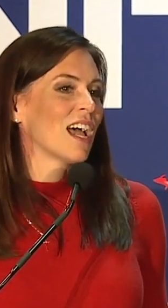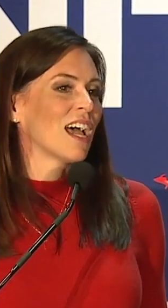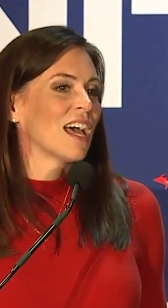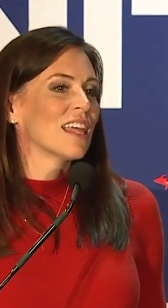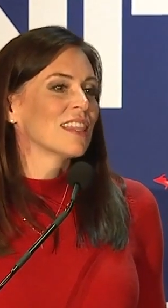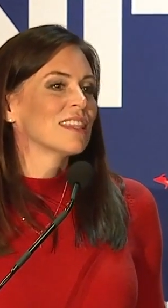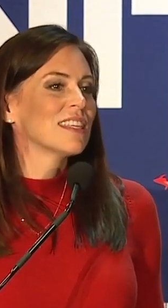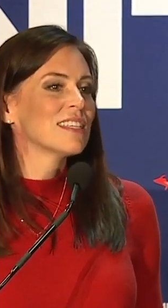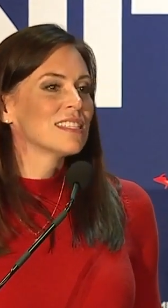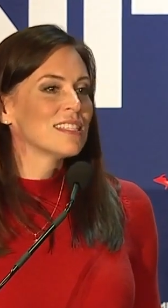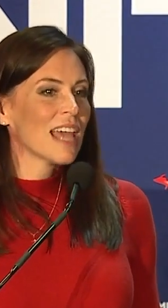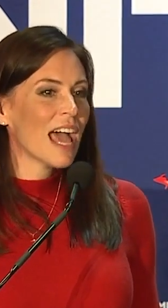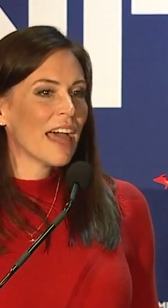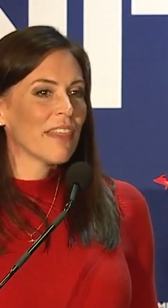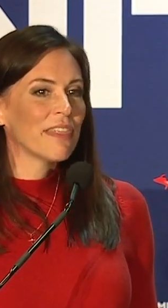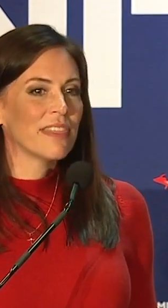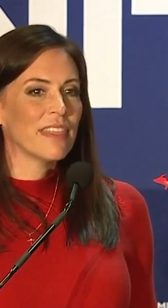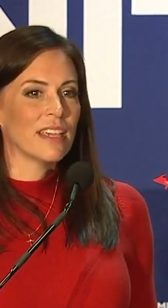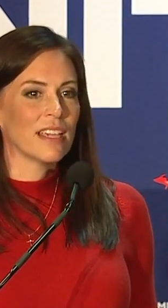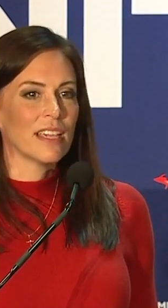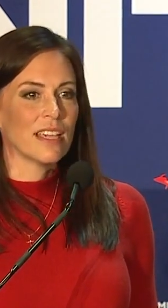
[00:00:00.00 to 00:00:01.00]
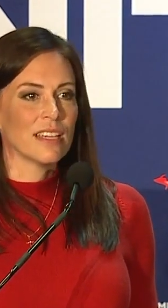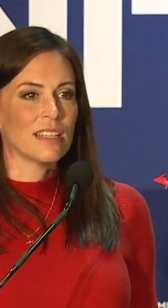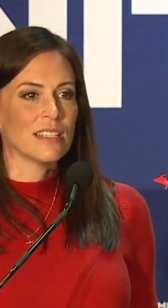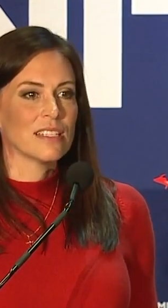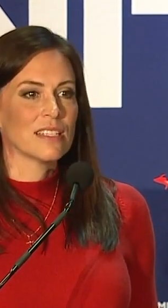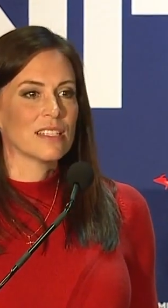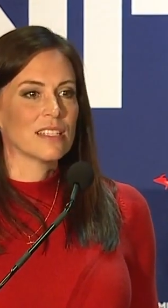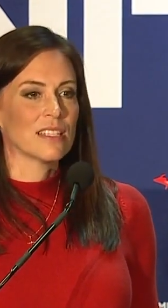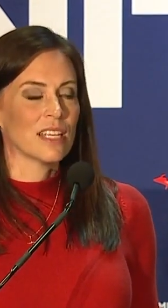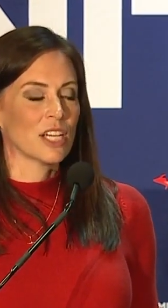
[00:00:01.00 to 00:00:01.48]
The sad thing
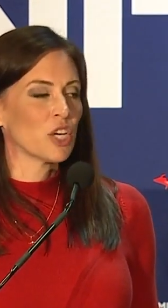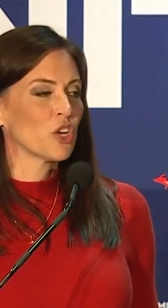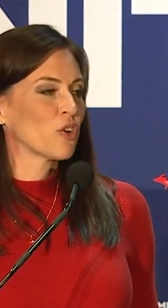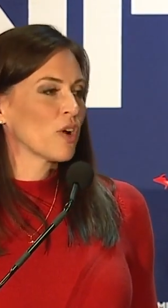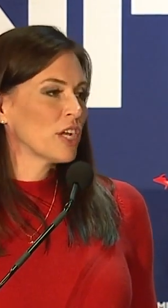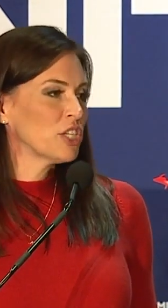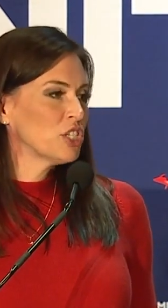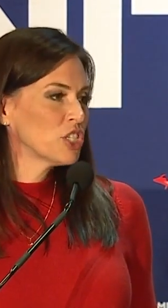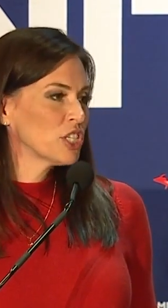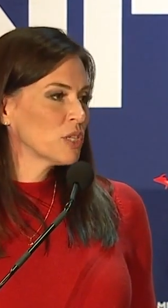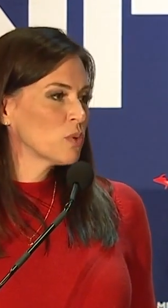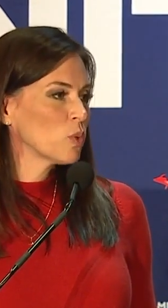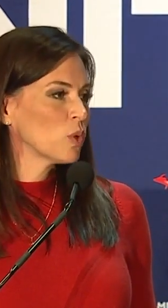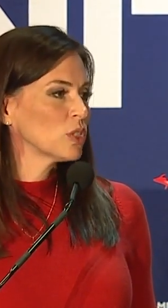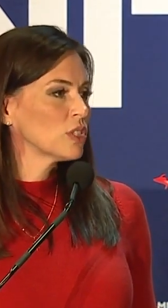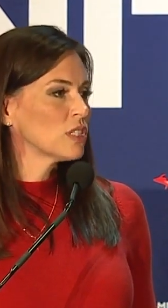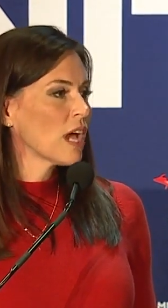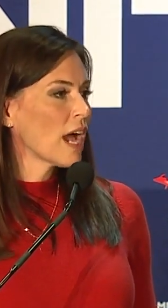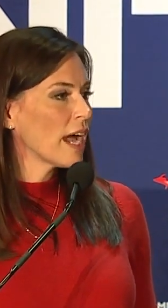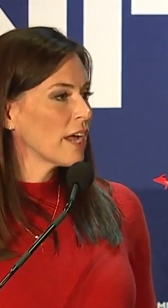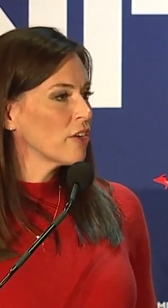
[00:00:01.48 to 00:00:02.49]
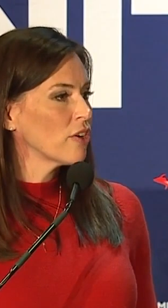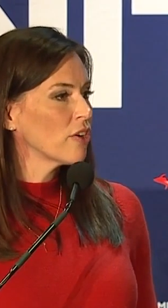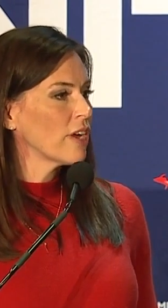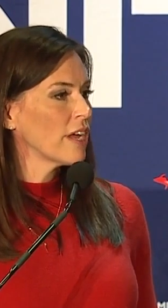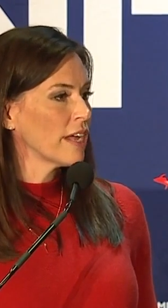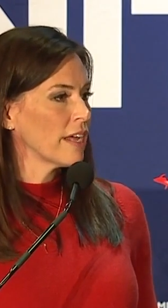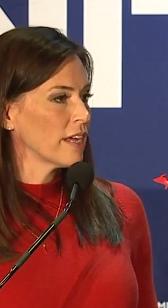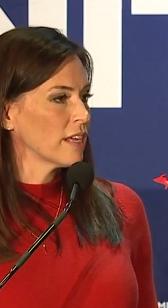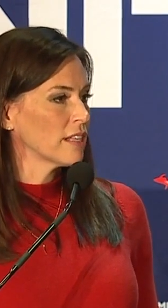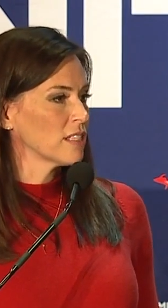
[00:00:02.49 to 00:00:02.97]
is that Gretchen will tie your
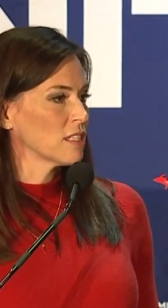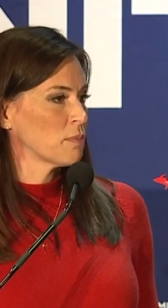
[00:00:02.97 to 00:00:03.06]
hands,